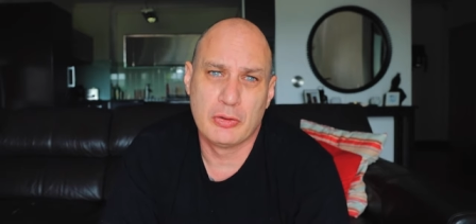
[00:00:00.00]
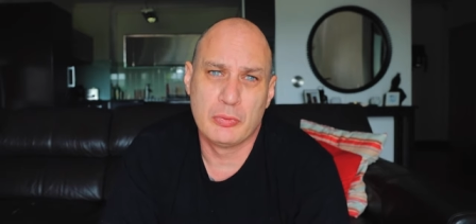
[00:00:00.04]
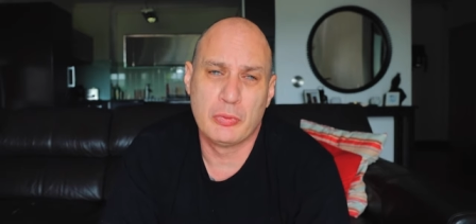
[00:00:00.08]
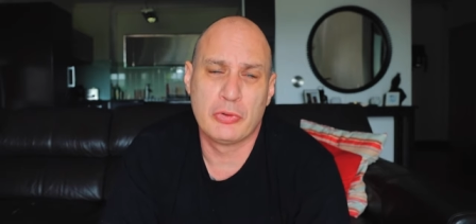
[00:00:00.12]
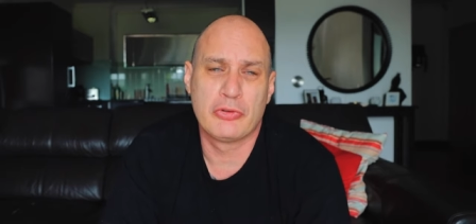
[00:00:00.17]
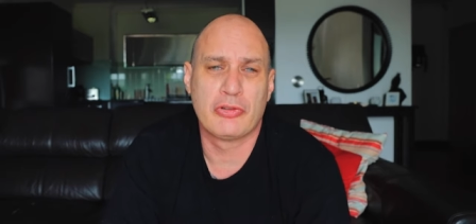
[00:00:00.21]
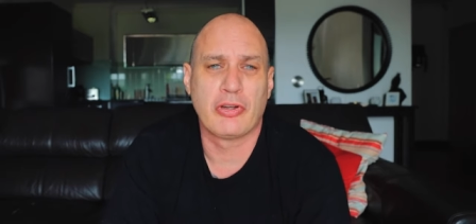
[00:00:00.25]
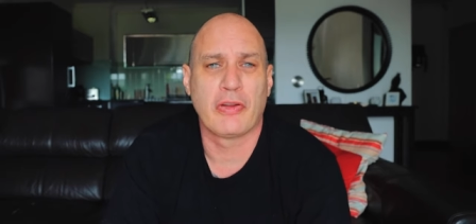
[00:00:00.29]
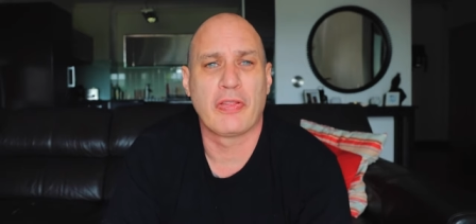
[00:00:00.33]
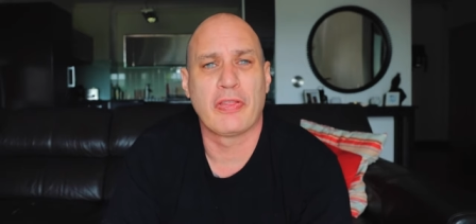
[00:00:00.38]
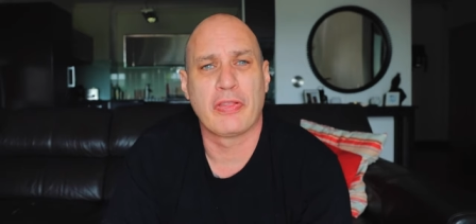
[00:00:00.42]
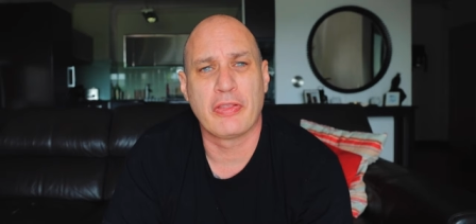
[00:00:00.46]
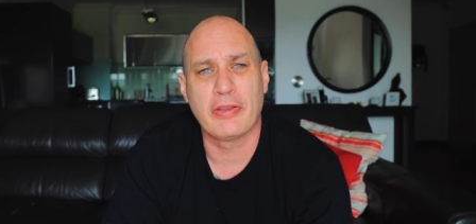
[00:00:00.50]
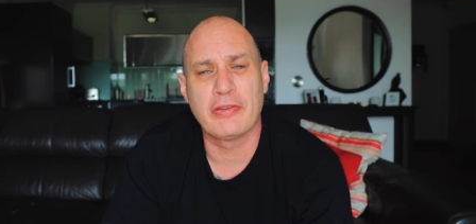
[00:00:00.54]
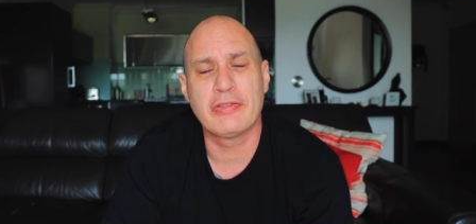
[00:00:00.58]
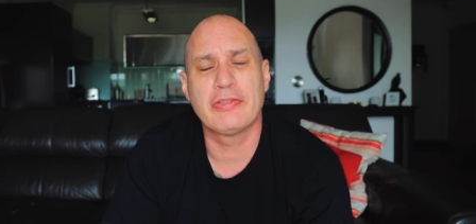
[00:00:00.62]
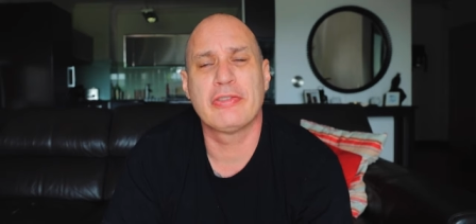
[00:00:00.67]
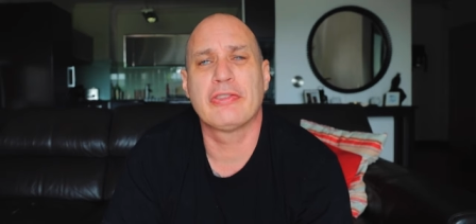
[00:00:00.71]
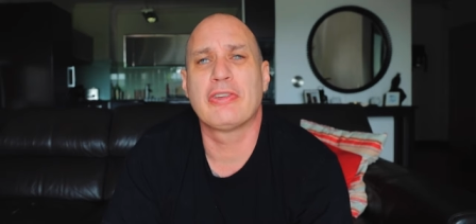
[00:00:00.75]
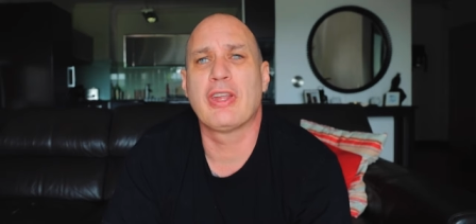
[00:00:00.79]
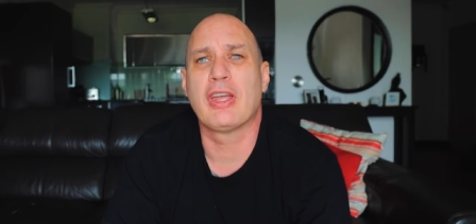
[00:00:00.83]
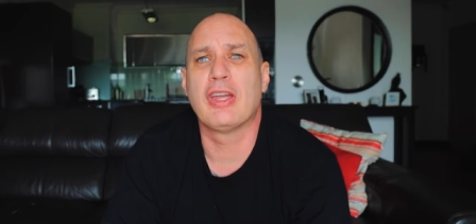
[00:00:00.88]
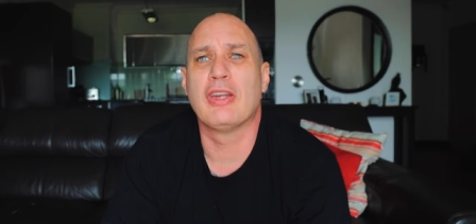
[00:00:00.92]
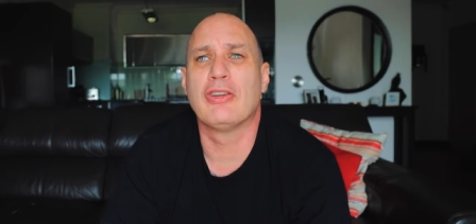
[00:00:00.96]
which at
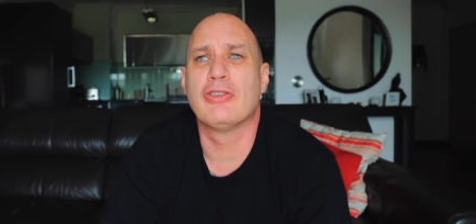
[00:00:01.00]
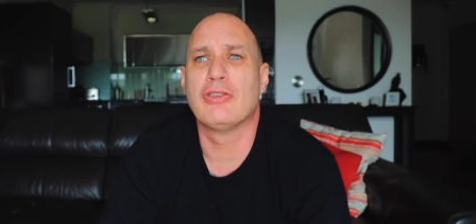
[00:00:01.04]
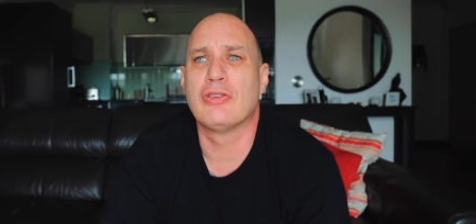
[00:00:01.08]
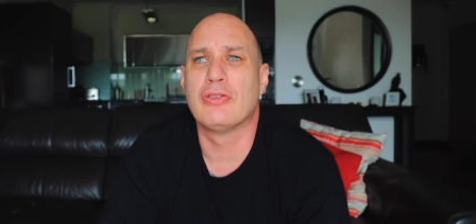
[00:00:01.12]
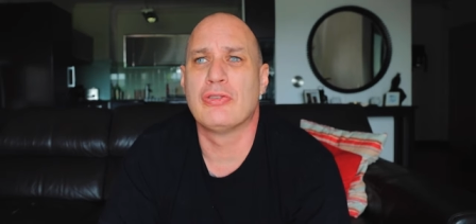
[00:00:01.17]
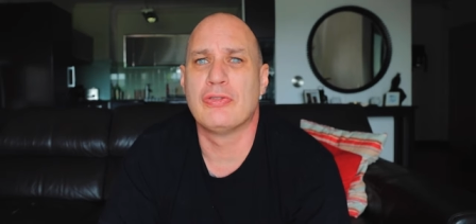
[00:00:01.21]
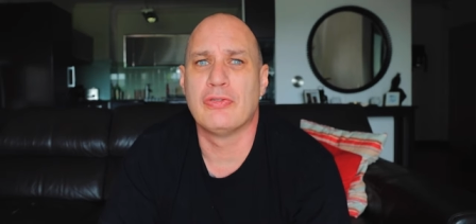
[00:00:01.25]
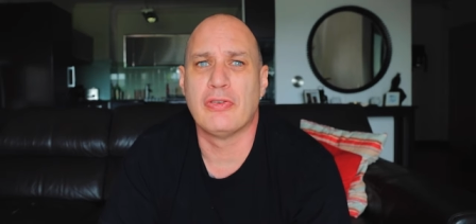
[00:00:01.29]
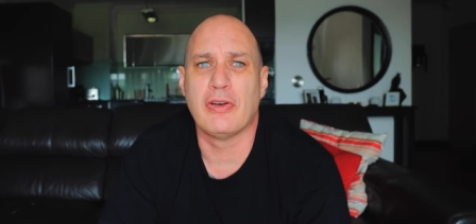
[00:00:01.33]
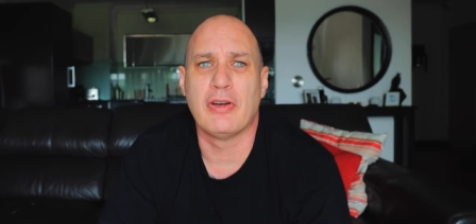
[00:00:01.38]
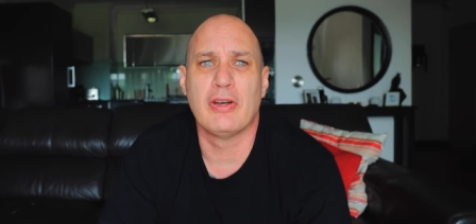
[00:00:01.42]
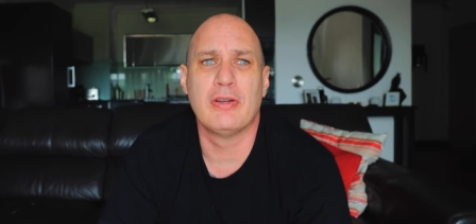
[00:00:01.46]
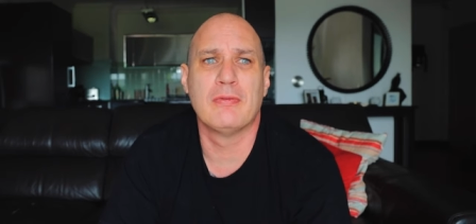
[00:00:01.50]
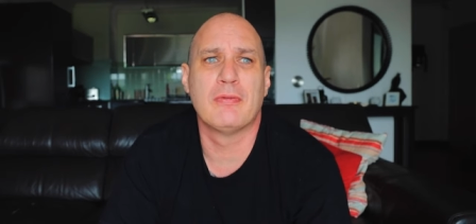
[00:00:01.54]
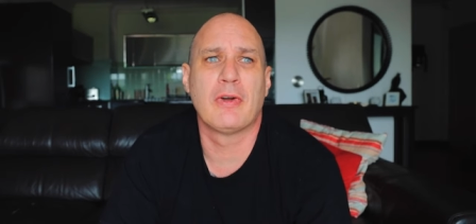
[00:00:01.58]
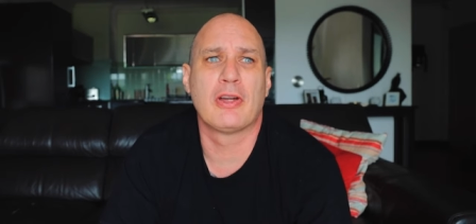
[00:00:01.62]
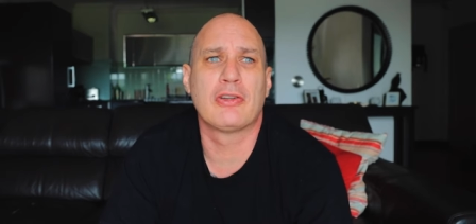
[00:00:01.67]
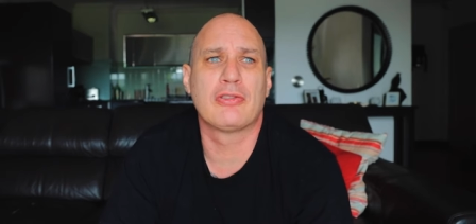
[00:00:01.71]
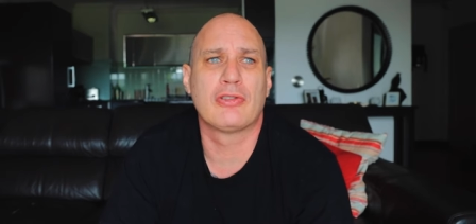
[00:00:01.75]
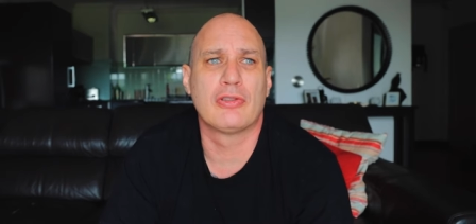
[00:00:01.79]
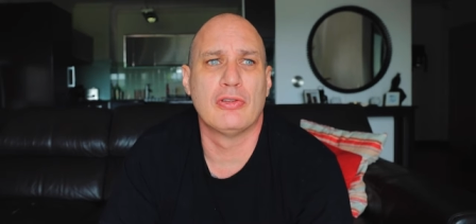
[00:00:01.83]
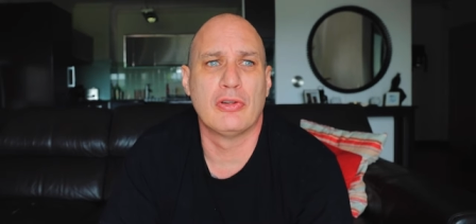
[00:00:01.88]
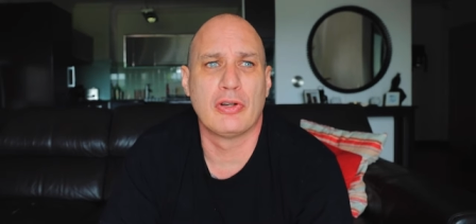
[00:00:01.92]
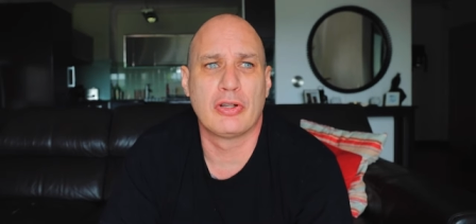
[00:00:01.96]
this stage is very
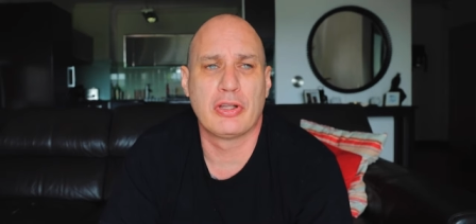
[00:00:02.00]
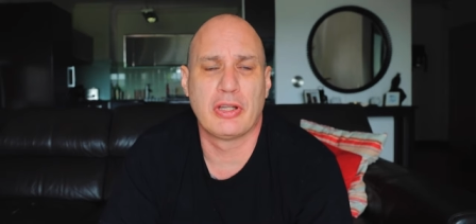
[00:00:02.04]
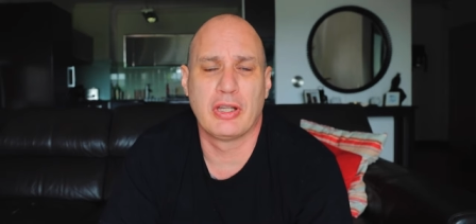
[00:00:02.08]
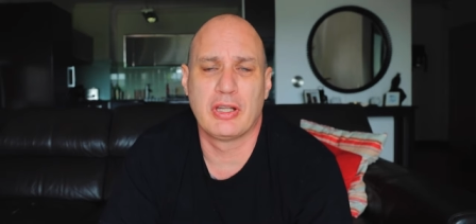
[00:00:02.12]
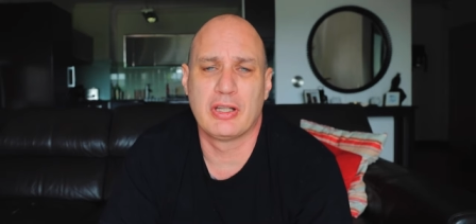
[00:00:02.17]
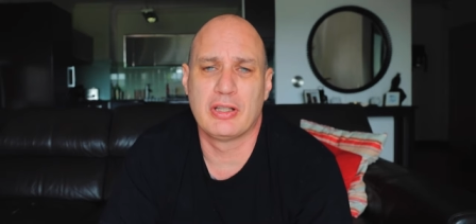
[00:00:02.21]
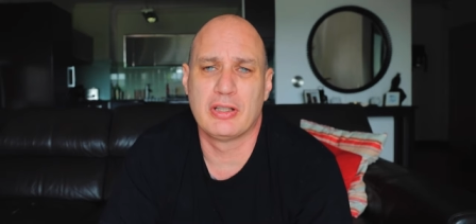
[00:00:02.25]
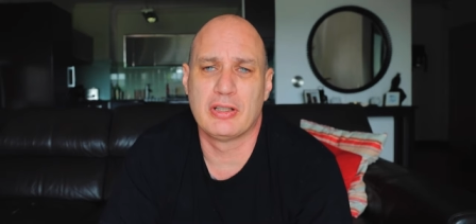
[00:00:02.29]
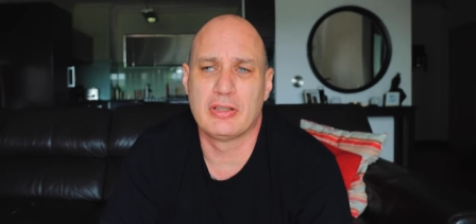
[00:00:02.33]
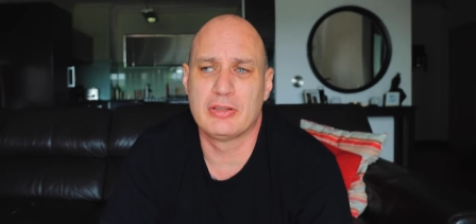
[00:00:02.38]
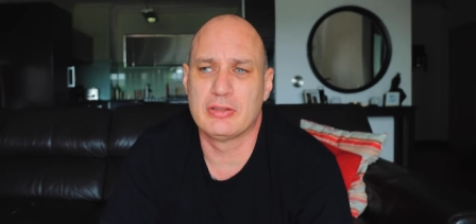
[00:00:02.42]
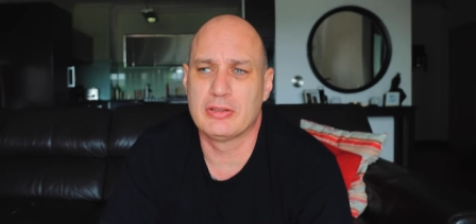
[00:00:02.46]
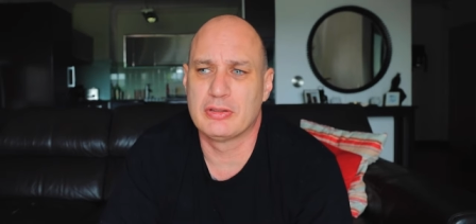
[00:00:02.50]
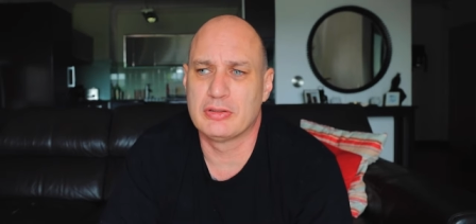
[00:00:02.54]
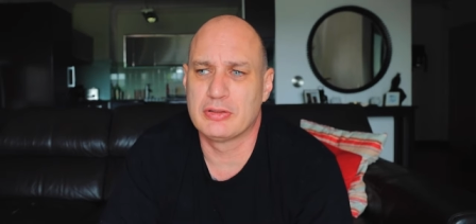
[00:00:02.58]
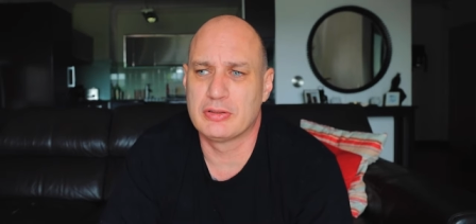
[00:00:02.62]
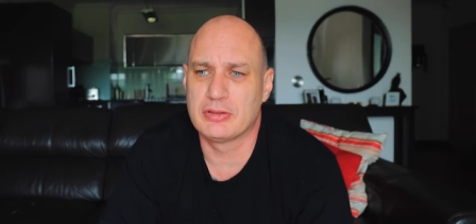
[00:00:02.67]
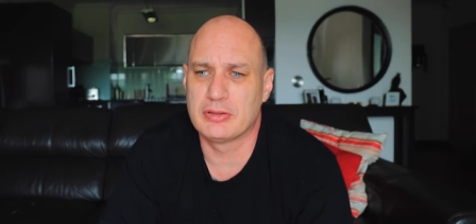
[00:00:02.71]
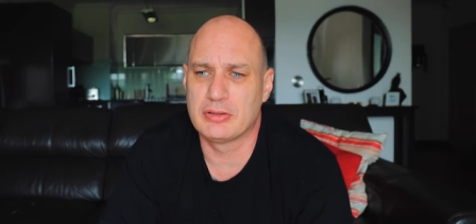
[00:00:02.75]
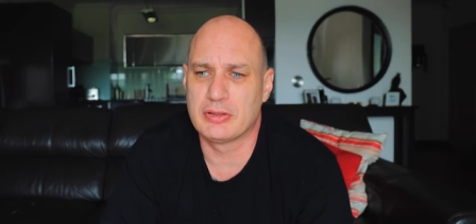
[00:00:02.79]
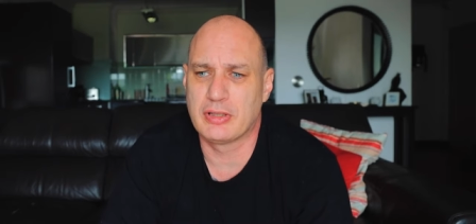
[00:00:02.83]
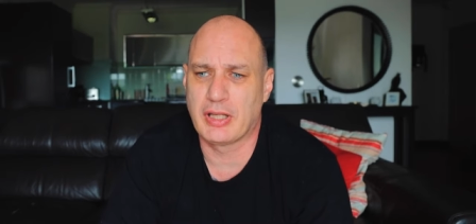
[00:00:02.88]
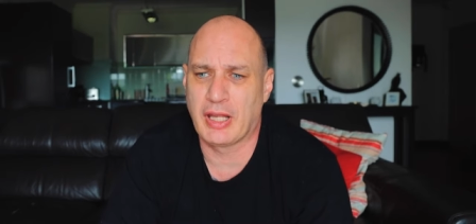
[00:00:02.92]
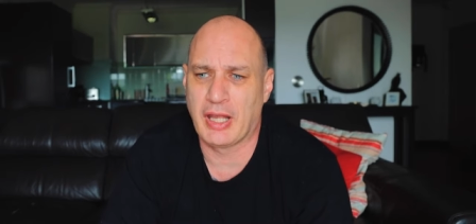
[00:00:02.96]
much looking
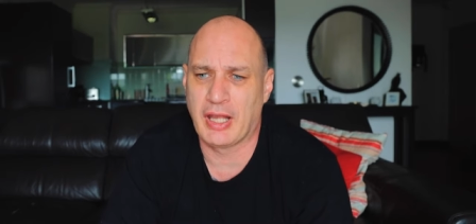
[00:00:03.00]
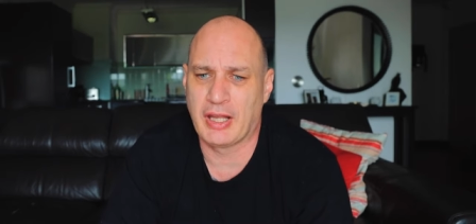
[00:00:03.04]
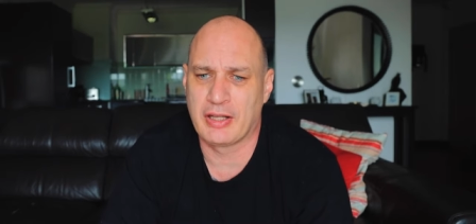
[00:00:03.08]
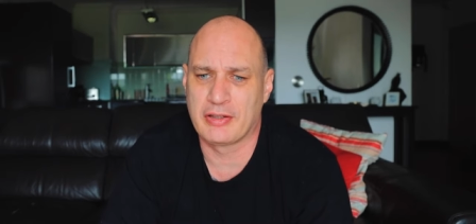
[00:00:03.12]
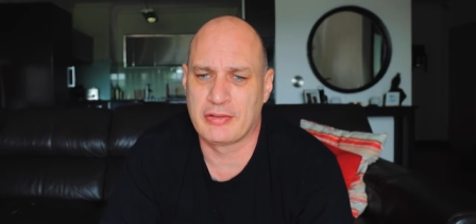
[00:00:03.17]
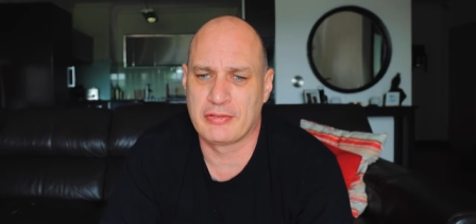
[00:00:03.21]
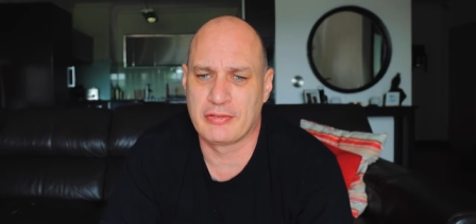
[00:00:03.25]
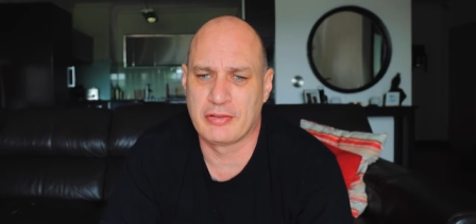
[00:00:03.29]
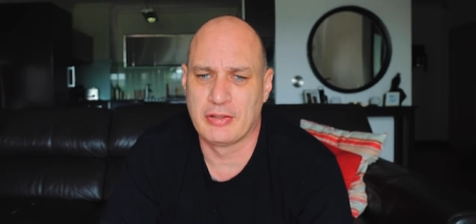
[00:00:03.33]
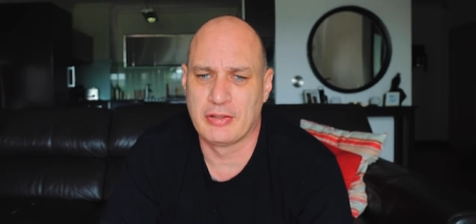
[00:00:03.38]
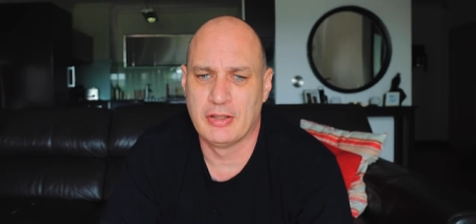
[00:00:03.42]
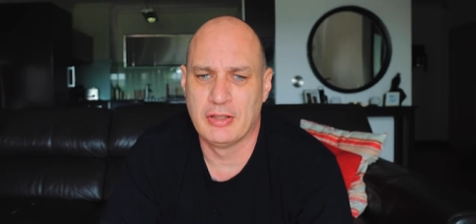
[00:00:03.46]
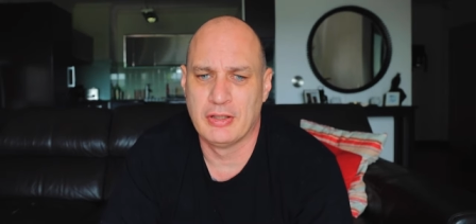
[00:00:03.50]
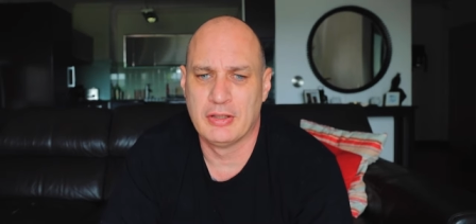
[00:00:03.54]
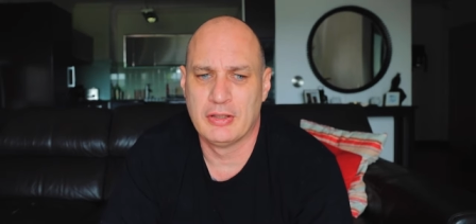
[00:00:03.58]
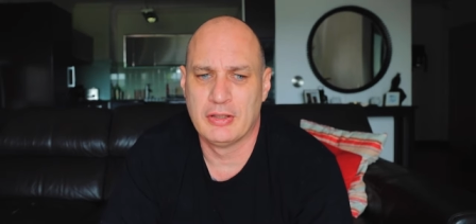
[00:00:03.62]
at